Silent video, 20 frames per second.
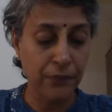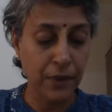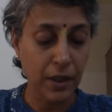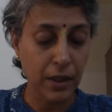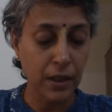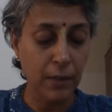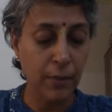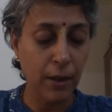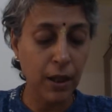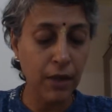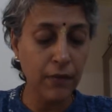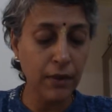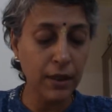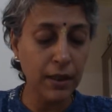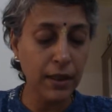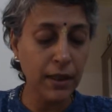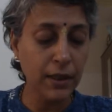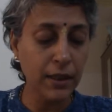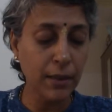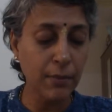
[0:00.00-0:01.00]
The Bhagavad
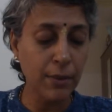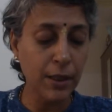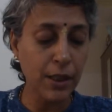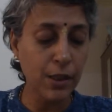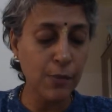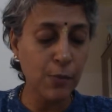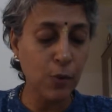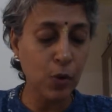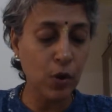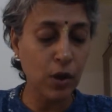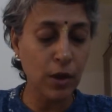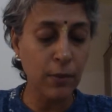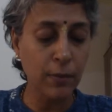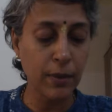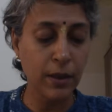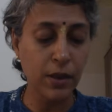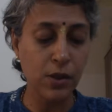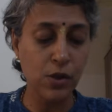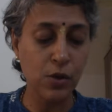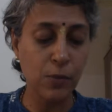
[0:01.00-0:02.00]
Gita, being spoken by
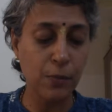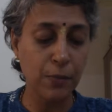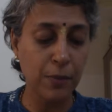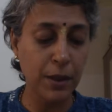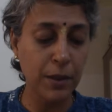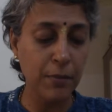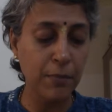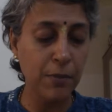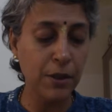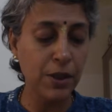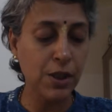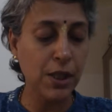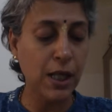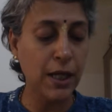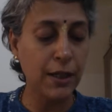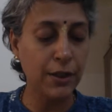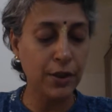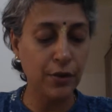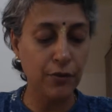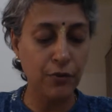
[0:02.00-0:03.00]
the Supreme
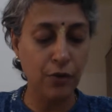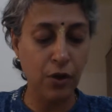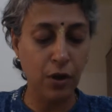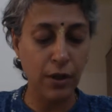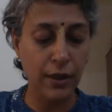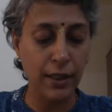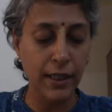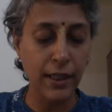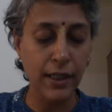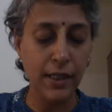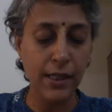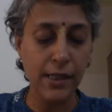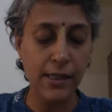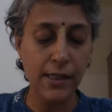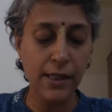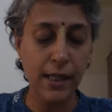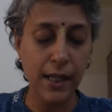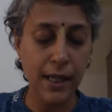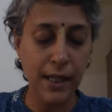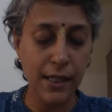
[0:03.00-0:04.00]
Personality of Godhead, is
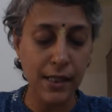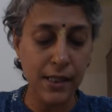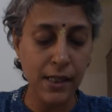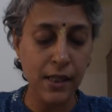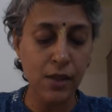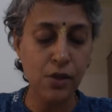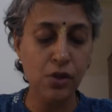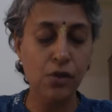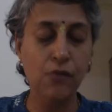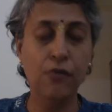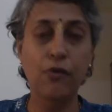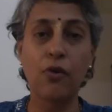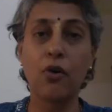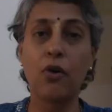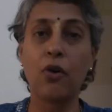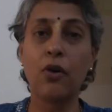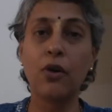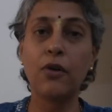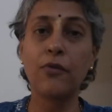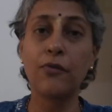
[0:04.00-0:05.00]
the essence of
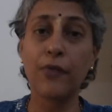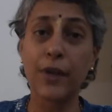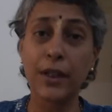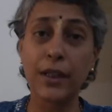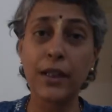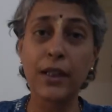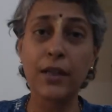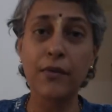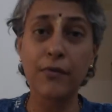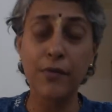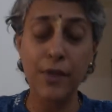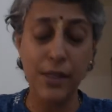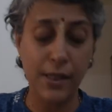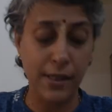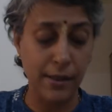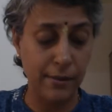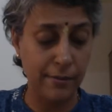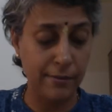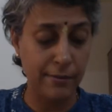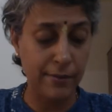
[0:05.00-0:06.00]
all Vedic
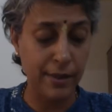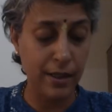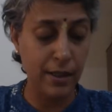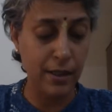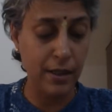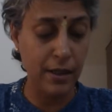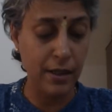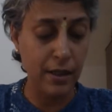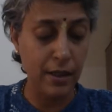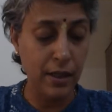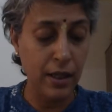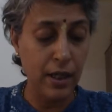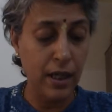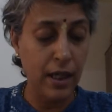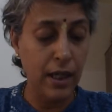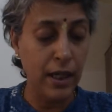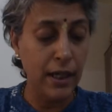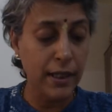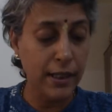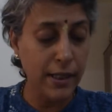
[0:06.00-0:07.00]
wisdom.
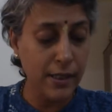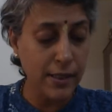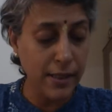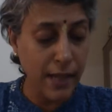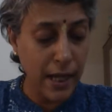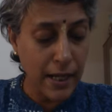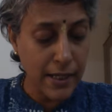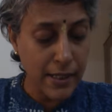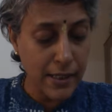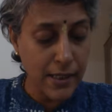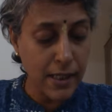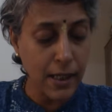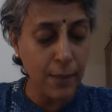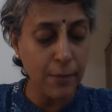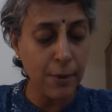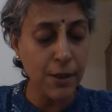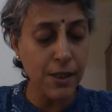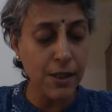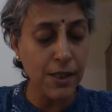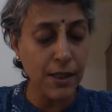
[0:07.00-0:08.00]
It is nicely
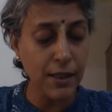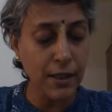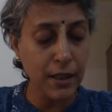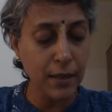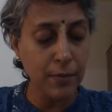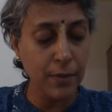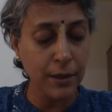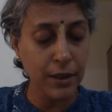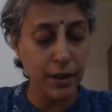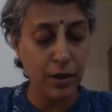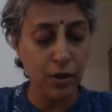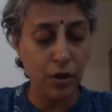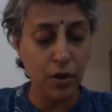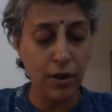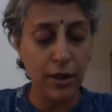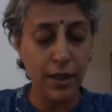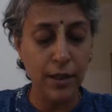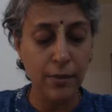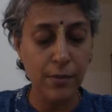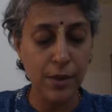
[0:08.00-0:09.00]
presented by the
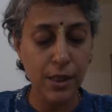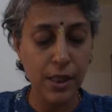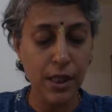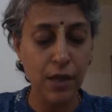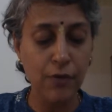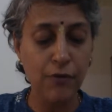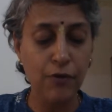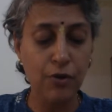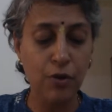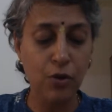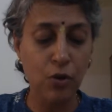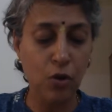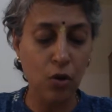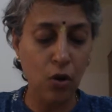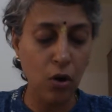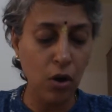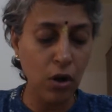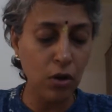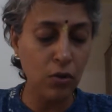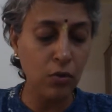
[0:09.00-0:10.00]
Lord himself for
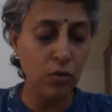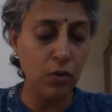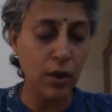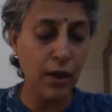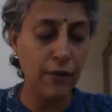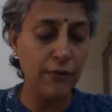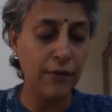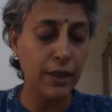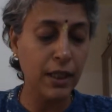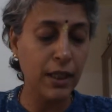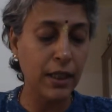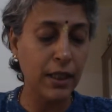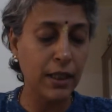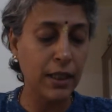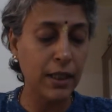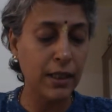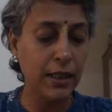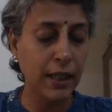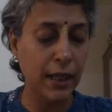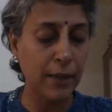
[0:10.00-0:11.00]
all who have very little
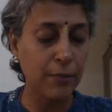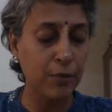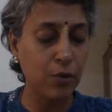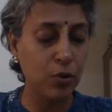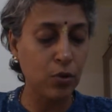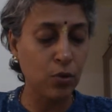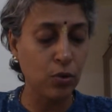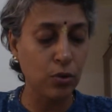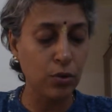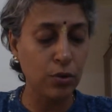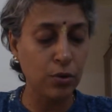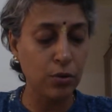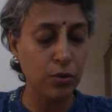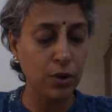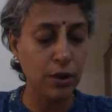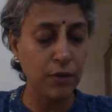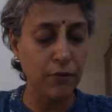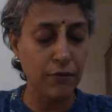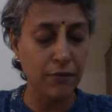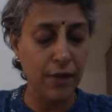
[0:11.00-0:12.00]
time to go through
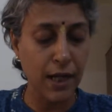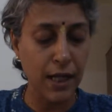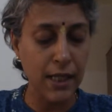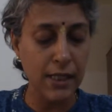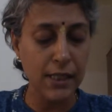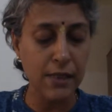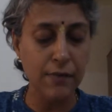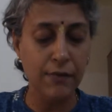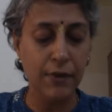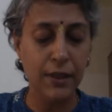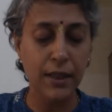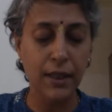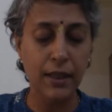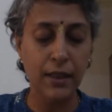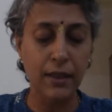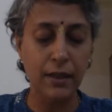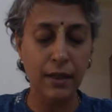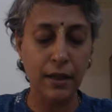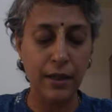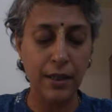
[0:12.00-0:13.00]
the vast Vedic
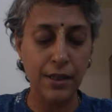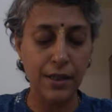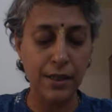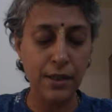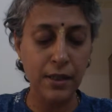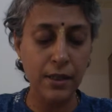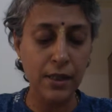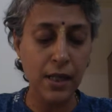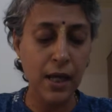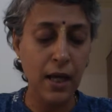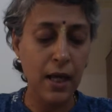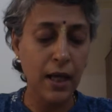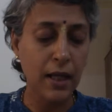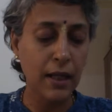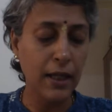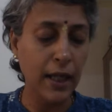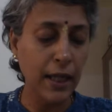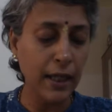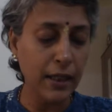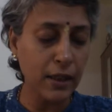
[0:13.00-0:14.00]
literatures
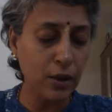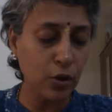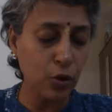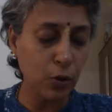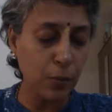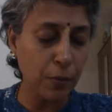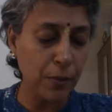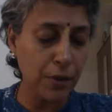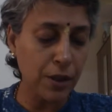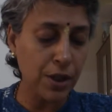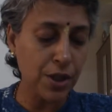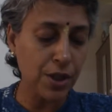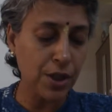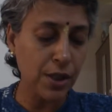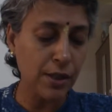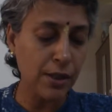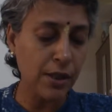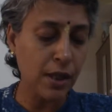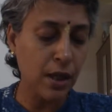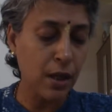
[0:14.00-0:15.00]
like the
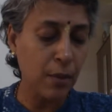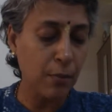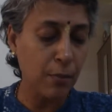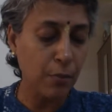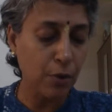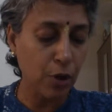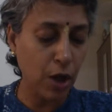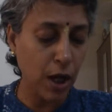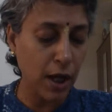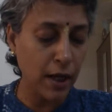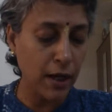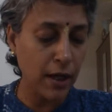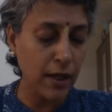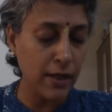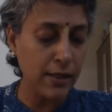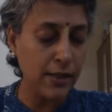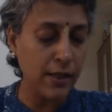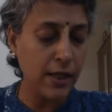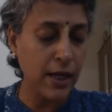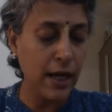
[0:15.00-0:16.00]
Upanishads,
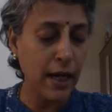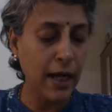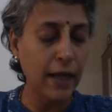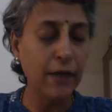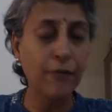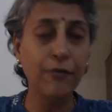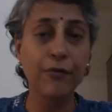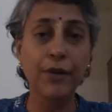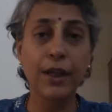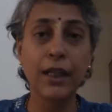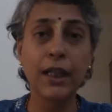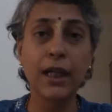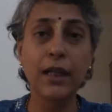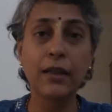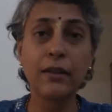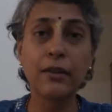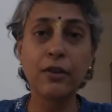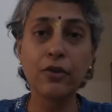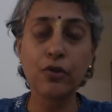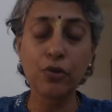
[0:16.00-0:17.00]
Puranas and
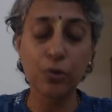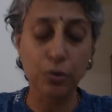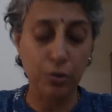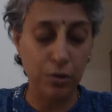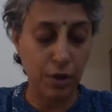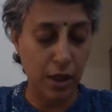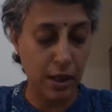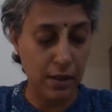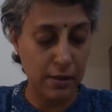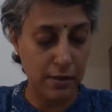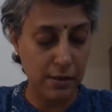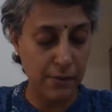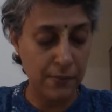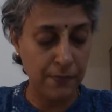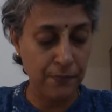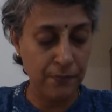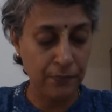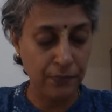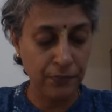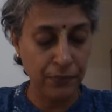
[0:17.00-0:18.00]
Vedanta Sutras.
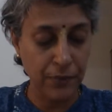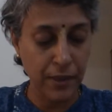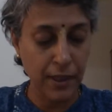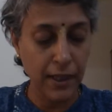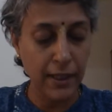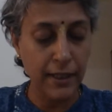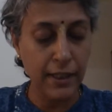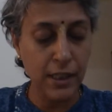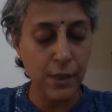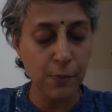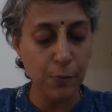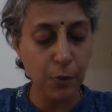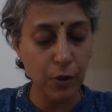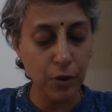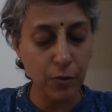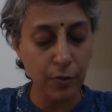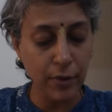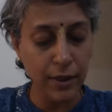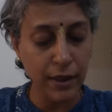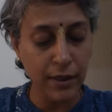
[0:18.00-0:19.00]
It is
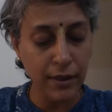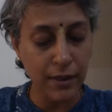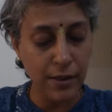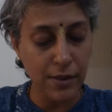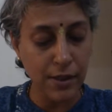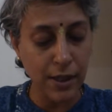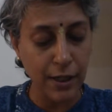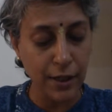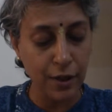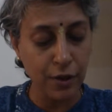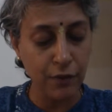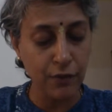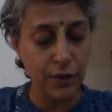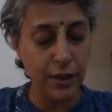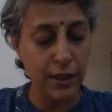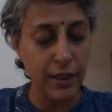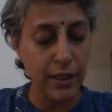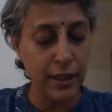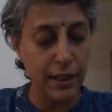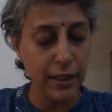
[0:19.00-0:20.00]
put within the study of the
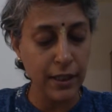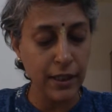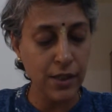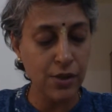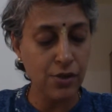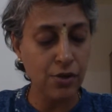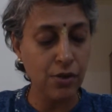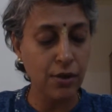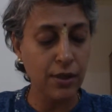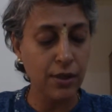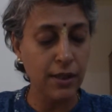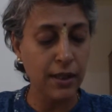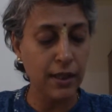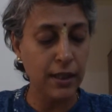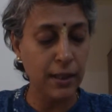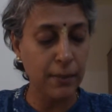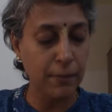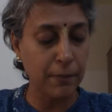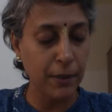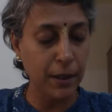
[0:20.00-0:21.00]
great historical
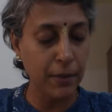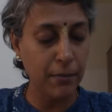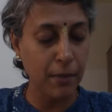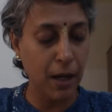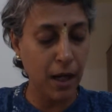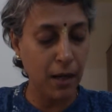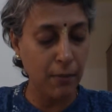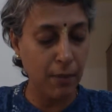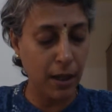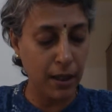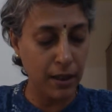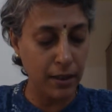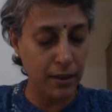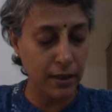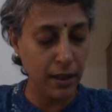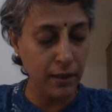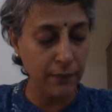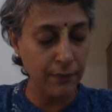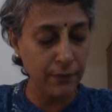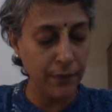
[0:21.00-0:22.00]
epic
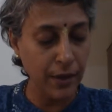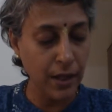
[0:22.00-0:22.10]
Mahabharata,